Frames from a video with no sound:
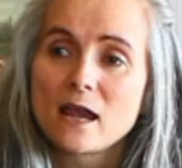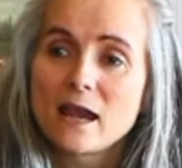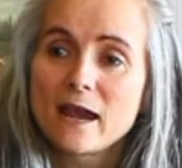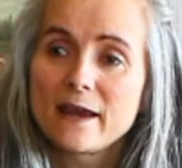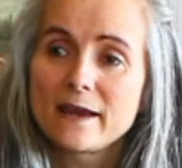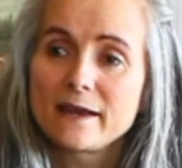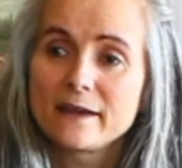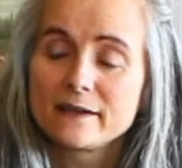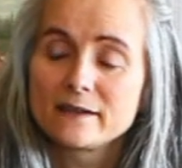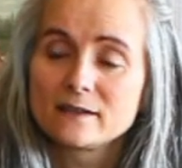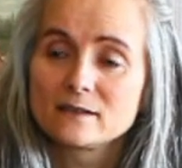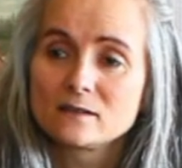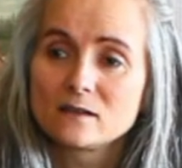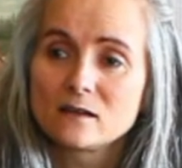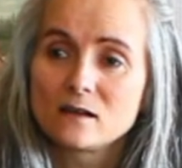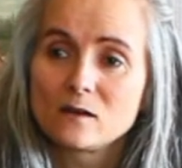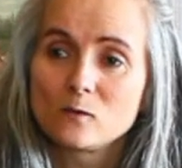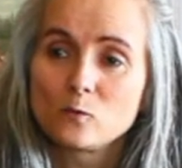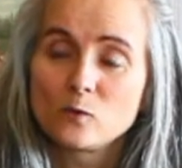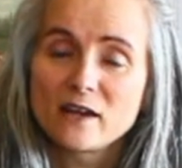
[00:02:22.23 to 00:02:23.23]
And
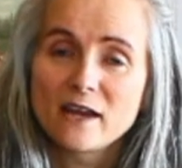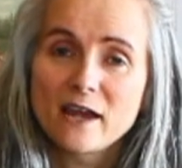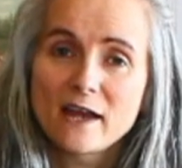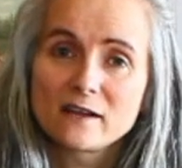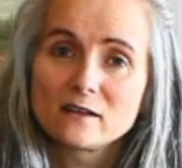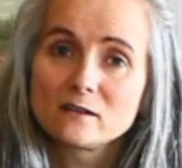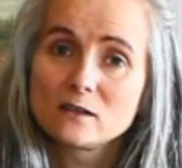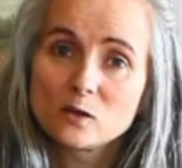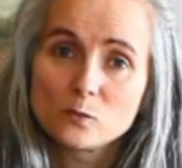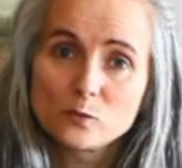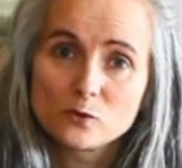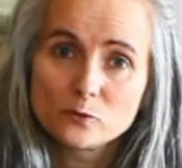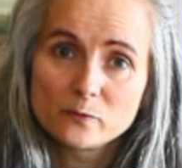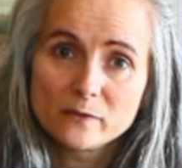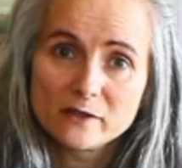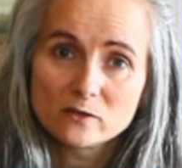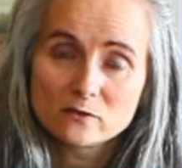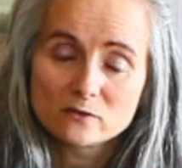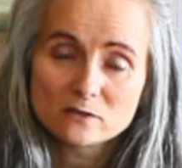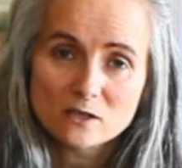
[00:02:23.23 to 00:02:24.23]
we had a couple
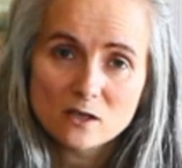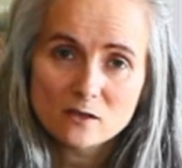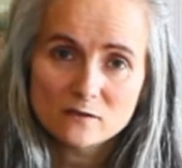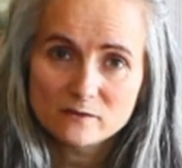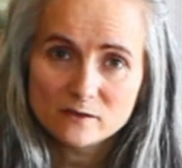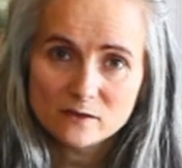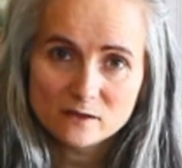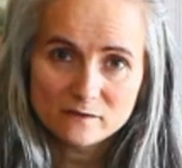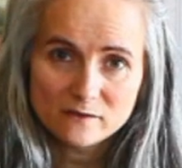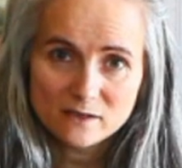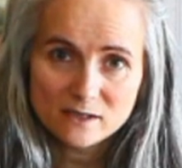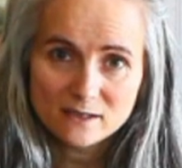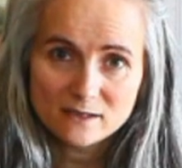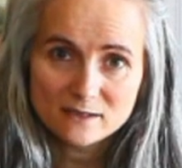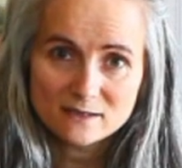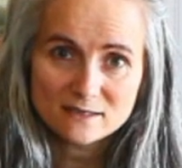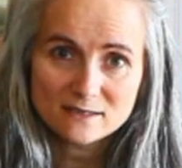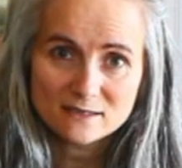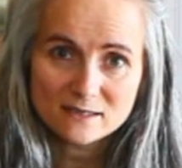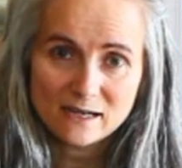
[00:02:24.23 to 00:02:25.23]
meals off of
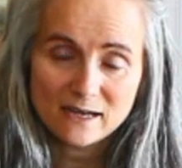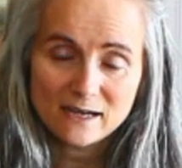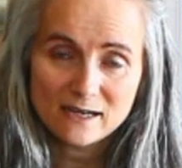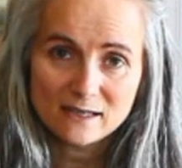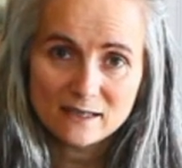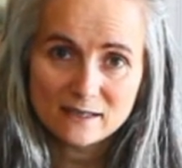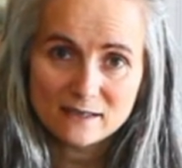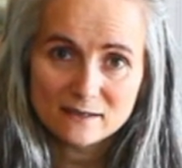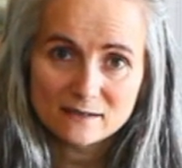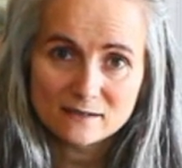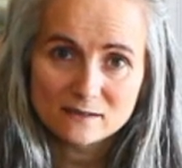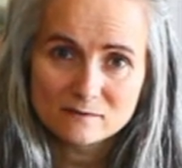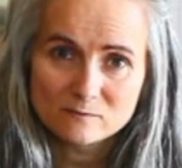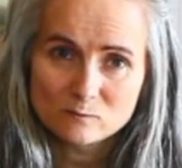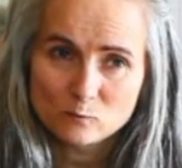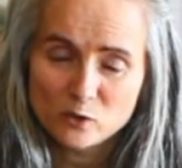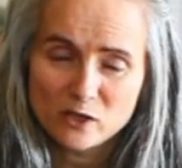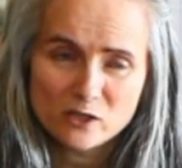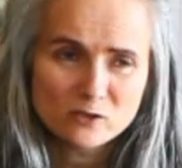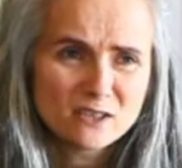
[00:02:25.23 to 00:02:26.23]
it, and
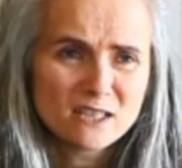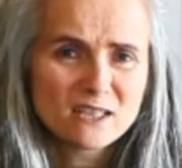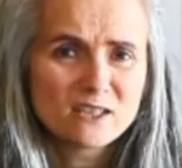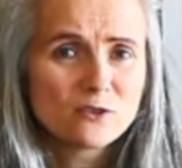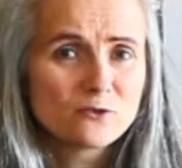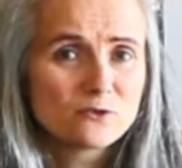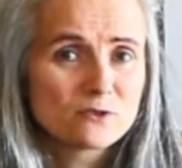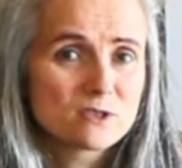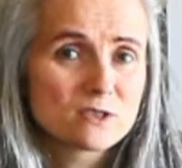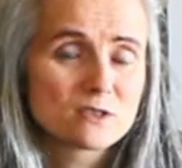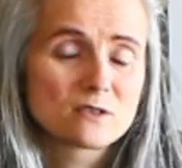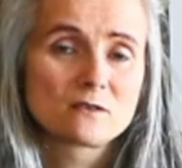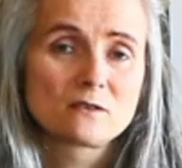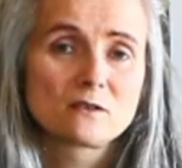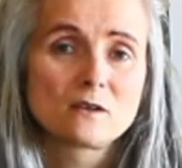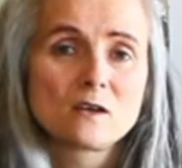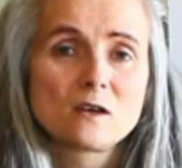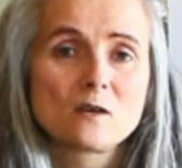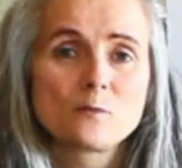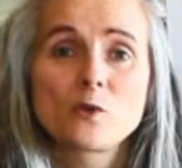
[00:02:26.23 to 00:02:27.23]
we only used
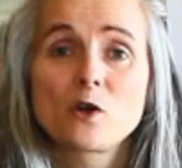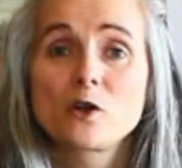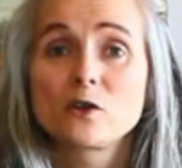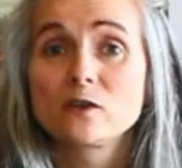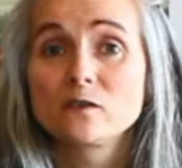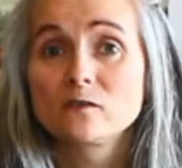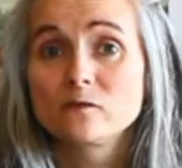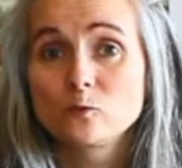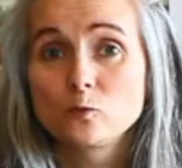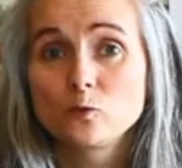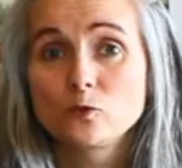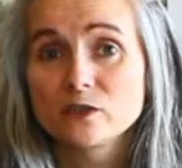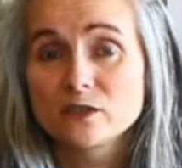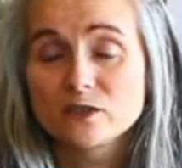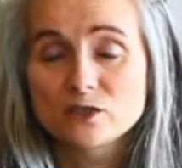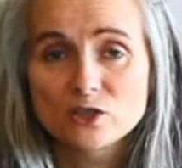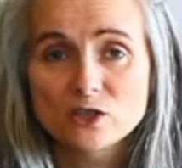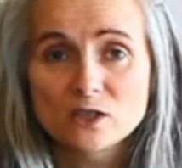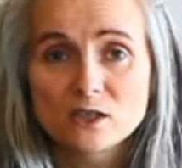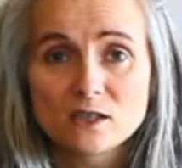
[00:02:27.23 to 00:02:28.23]
part of one
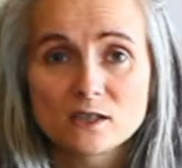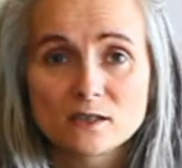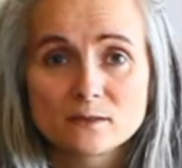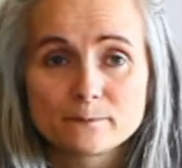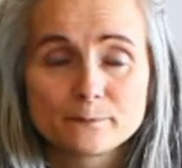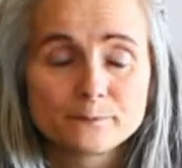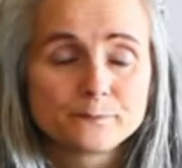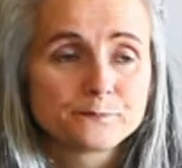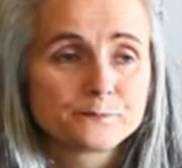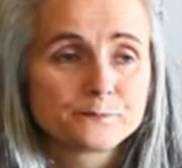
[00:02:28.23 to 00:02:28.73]
chicken.